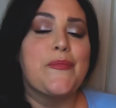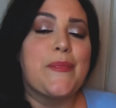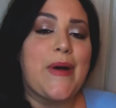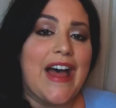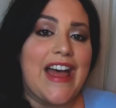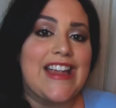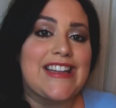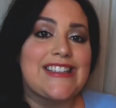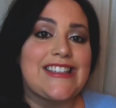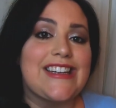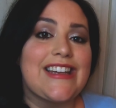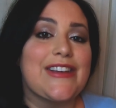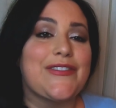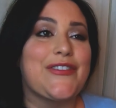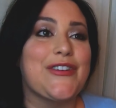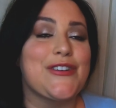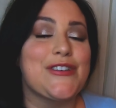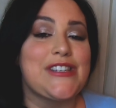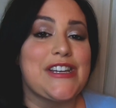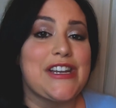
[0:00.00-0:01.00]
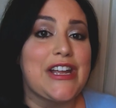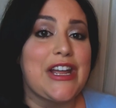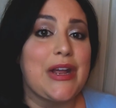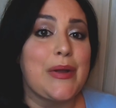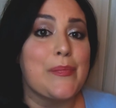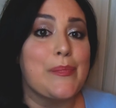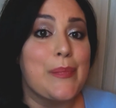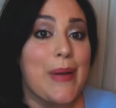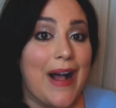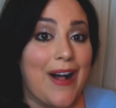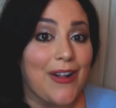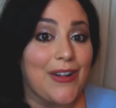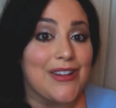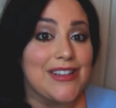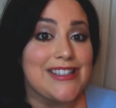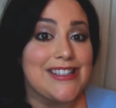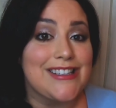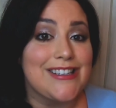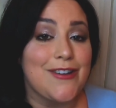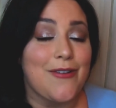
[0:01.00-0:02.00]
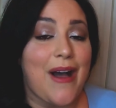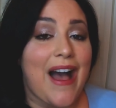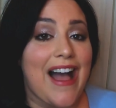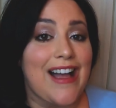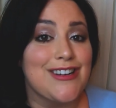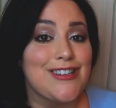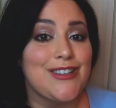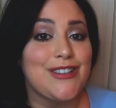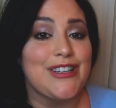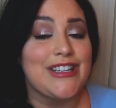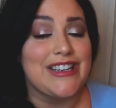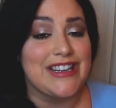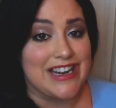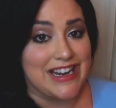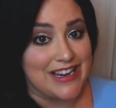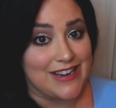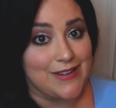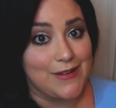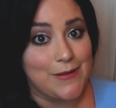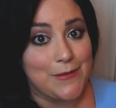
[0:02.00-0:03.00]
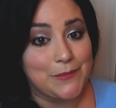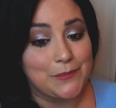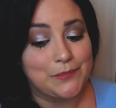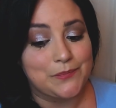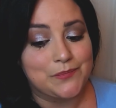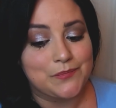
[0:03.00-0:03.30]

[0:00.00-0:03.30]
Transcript: but if you're singing belt, you actually need